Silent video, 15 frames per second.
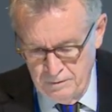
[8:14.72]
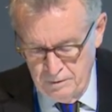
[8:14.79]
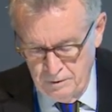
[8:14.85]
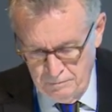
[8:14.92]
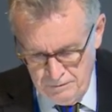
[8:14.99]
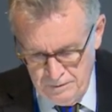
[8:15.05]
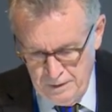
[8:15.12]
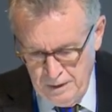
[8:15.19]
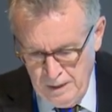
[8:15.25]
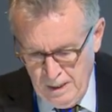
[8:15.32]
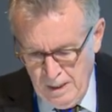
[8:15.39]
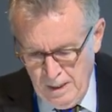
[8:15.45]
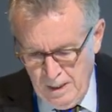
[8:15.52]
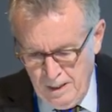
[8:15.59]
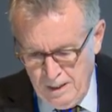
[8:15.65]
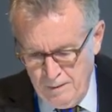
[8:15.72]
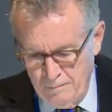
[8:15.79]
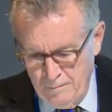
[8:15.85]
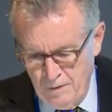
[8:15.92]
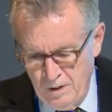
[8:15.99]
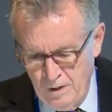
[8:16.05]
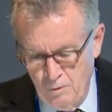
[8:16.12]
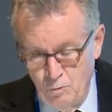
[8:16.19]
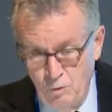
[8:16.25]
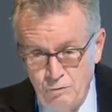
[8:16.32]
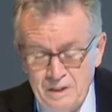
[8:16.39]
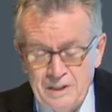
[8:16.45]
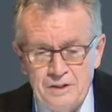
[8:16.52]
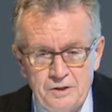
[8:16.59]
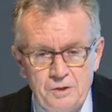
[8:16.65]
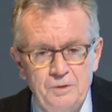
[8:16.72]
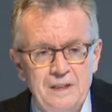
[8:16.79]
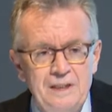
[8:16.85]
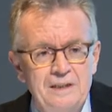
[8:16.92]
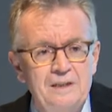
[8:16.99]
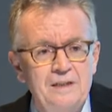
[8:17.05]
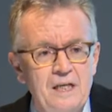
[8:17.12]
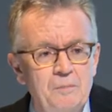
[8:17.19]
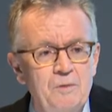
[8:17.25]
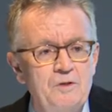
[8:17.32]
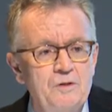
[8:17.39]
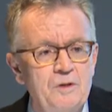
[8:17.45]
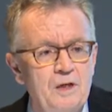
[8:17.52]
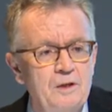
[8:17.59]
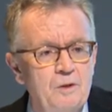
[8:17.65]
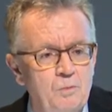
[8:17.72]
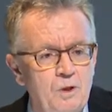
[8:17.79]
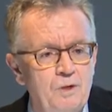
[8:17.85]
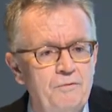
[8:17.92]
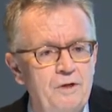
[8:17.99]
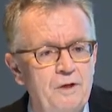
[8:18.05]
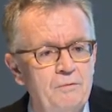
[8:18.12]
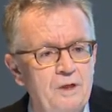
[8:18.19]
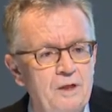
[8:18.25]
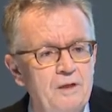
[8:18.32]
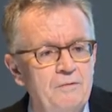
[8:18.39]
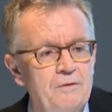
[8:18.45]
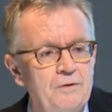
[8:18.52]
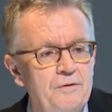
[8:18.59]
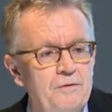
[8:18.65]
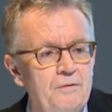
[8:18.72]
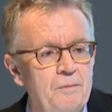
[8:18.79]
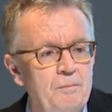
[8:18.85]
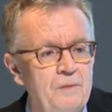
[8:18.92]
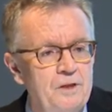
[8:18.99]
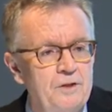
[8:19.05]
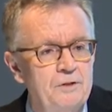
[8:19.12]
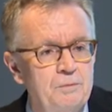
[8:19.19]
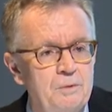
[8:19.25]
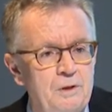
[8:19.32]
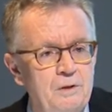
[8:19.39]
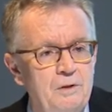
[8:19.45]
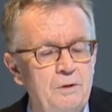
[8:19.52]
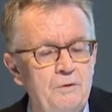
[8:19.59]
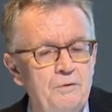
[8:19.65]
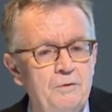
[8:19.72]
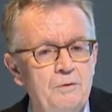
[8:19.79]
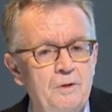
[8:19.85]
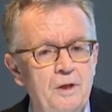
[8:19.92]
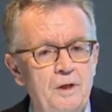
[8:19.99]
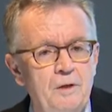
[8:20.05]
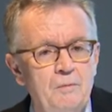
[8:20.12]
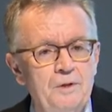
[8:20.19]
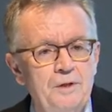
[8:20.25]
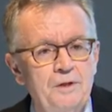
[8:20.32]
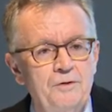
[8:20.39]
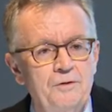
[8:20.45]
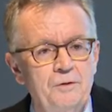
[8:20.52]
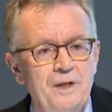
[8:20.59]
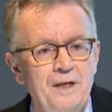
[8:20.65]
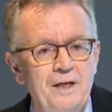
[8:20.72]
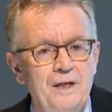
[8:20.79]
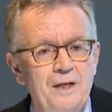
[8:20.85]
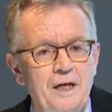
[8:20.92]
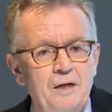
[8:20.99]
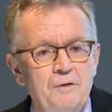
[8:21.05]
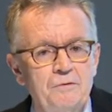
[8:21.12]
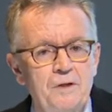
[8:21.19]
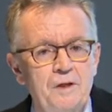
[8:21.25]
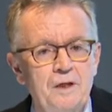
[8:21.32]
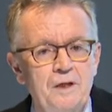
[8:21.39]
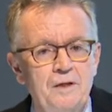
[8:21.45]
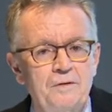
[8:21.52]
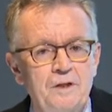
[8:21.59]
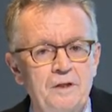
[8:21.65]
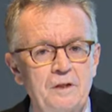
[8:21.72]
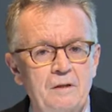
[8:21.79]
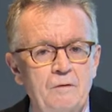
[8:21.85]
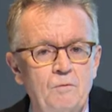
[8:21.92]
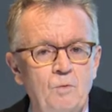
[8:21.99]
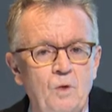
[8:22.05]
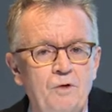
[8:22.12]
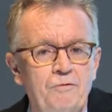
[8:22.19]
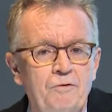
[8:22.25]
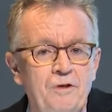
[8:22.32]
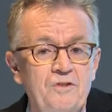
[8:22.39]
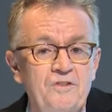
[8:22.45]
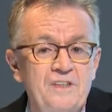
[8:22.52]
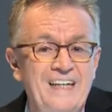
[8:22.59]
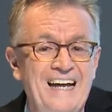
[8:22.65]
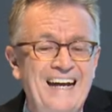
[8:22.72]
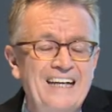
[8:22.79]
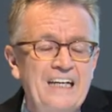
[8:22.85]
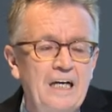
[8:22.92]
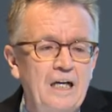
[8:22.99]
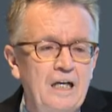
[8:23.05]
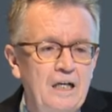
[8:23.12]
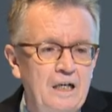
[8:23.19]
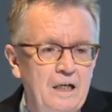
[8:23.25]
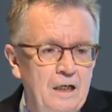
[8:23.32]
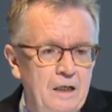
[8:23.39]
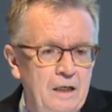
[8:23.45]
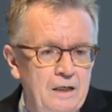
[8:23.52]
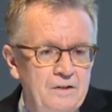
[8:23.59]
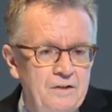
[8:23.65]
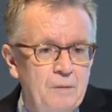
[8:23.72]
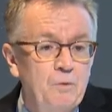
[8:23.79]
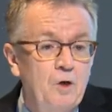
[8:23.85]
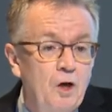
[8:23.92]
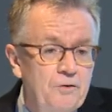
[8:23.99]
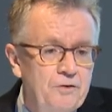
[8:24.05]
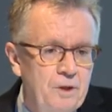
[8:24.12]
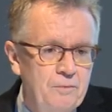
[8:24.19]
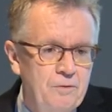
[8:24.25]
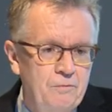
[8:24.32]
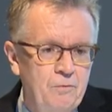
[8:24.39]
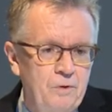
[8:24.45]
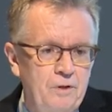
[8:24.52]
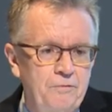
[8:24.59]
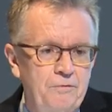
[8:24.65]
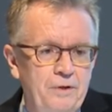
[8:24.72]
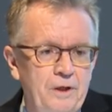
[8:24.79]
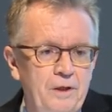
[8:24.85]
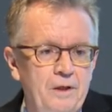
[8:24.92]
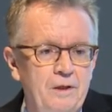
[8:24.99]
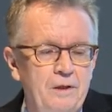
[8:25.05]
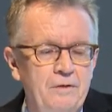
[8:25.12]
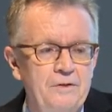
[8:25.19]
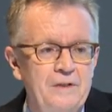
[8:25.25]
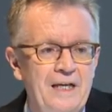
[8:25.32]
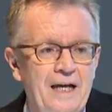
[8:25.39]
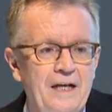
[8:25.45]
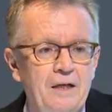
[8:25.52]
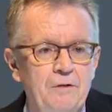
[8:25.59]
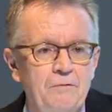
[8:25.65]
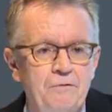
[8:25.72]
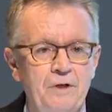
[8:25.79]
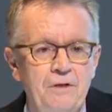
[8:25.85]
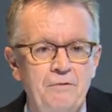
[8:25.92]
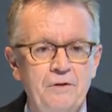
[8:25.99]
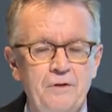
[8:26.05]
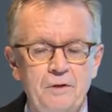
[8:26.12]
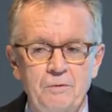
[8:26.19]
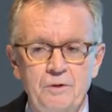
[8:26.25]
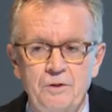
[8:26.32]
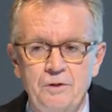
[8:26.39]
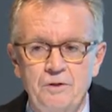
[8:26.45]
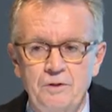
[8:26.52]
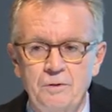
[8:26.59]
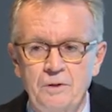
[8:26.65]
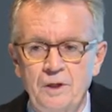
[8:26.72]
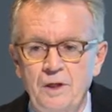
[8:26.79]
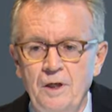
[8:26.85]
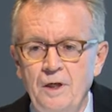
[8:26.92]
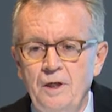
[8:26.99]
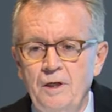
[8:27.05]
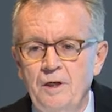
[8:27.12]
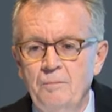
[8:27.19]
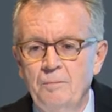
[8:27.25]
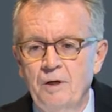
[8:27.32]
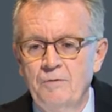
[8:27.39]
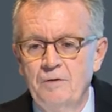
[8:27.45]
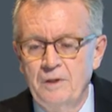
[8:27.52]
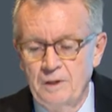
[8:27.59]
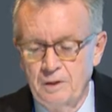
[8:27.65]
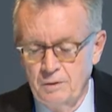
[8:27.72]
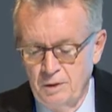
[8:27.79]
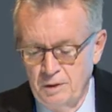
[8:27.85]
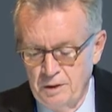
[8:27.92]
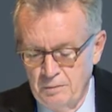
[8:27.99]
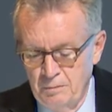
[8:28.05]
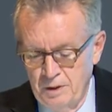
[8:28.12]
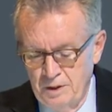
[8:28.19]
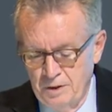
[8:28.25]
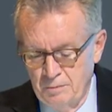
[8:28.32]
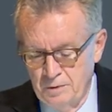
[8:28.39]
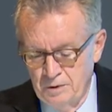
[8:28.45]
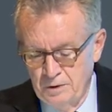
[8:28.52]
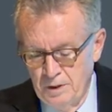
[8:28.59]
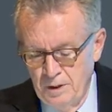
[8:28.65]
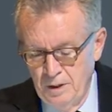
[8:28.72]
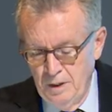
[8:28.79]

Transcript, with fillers: often. We really do need to demonstrate the welfare relevance of the measures we use, and we don't do that enough. I think welfare is the anchor. Some concept of welfare is the anchor for everything we should do in poverty inequality measurement.